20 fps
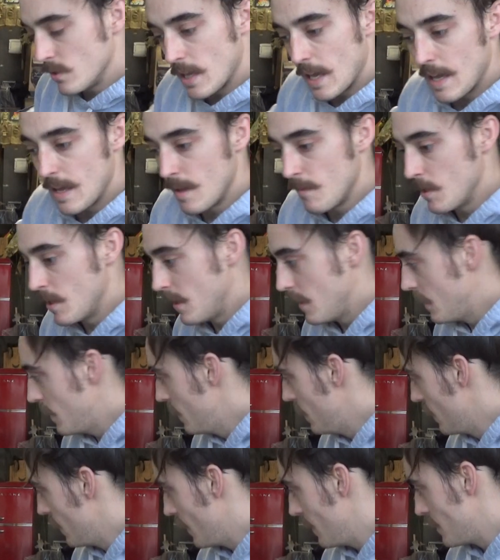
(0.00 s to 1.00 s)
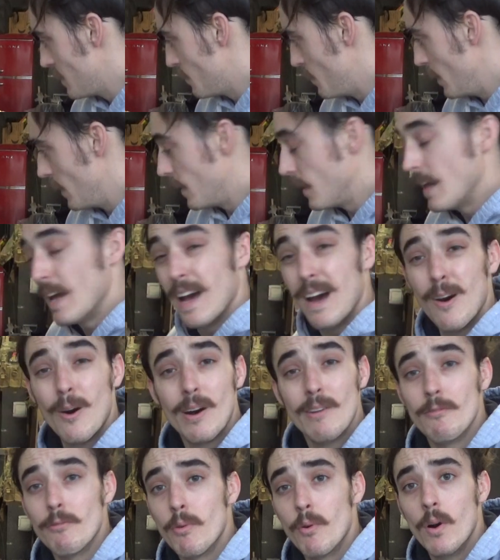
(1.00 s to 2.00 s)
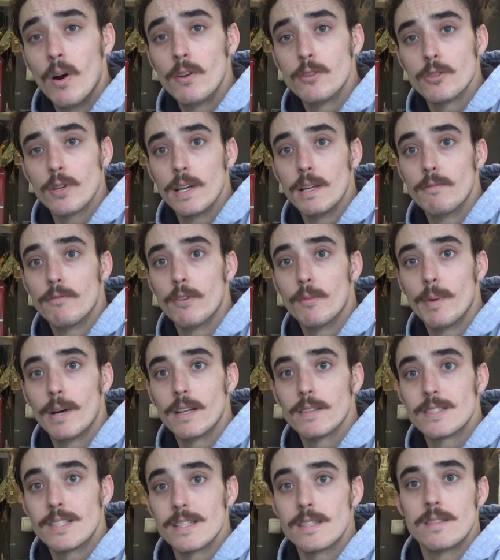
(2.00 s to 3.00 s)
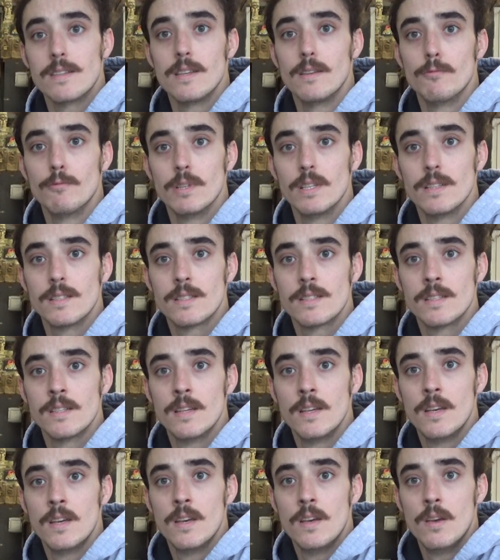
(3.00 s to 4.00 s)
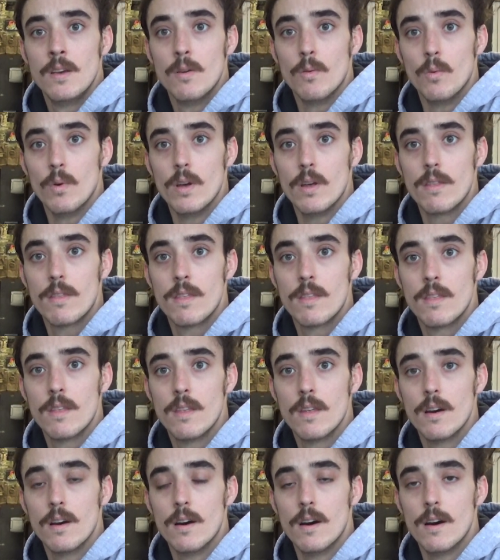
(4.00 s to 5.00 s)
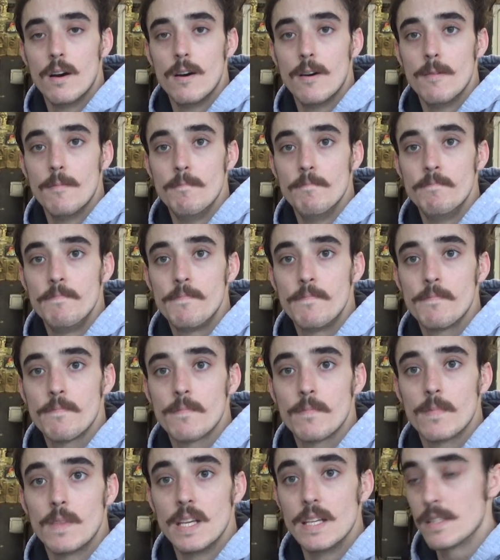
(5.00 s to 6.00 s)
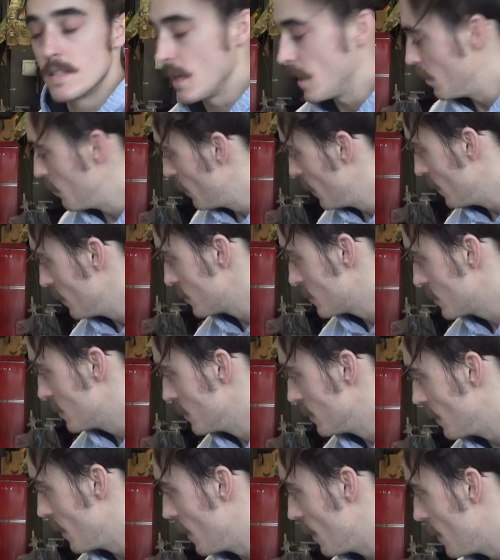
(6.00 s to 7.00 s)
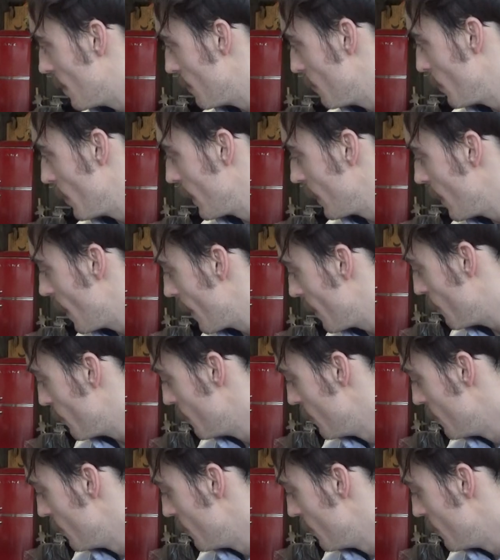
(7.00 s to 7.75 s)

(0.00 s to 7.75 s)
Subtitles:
came in. It's been now, I've trained for about 16 weeks with these kettlebells. When I got them,